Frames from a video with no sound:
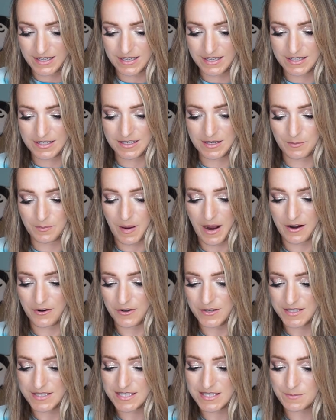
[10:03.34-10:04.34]
in
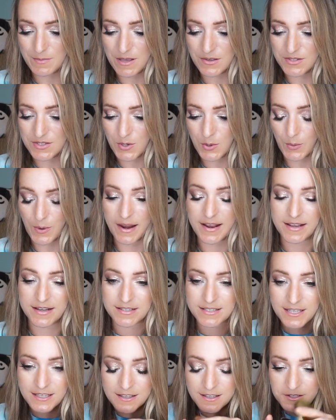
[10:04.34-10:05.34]
Pirates. It smells
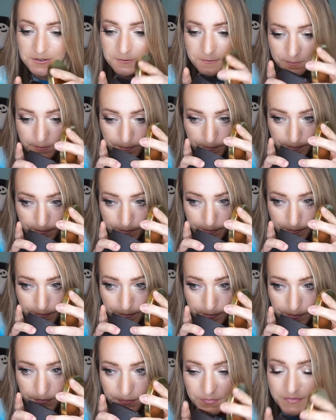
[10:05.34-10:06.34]
great.
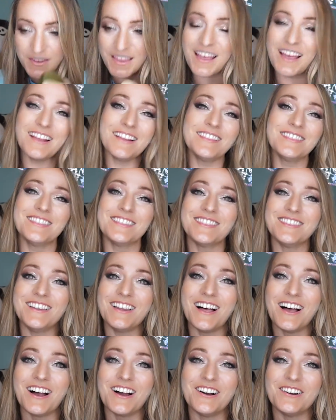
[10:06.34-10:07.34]
I
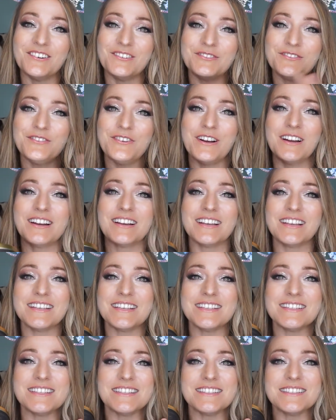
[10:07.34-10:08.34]
love
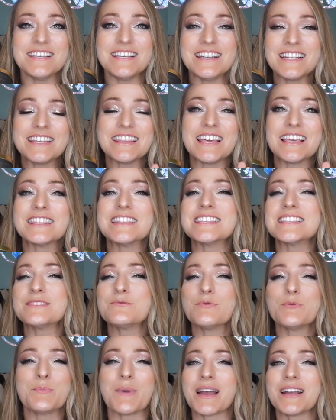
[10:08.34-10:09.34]
anything that
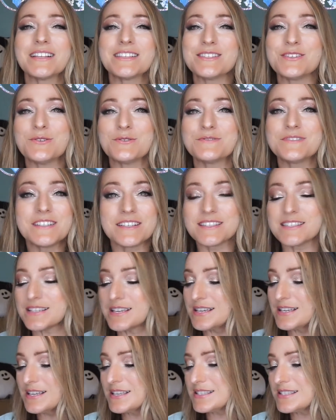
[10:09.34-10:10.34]
reminds you of
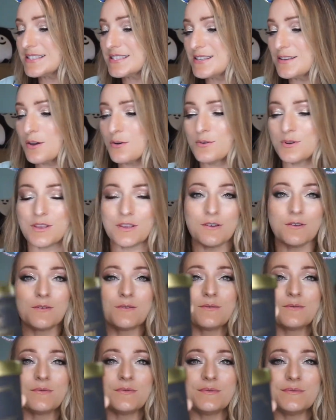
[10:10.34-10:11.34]
Disney. It's so
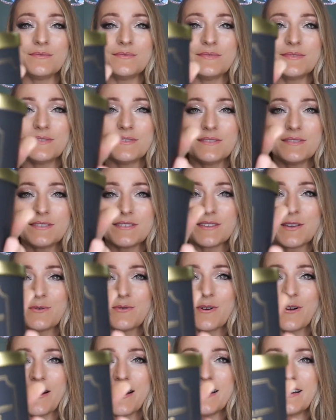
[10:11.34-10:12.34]
cute. So
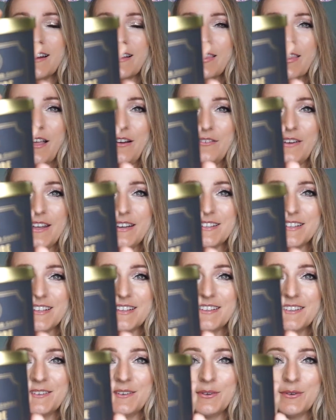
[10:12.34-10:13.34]
great. Love it.
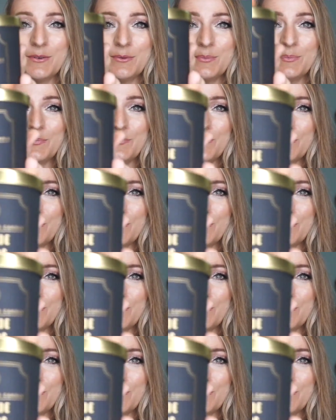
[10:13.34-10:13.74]
Ooh,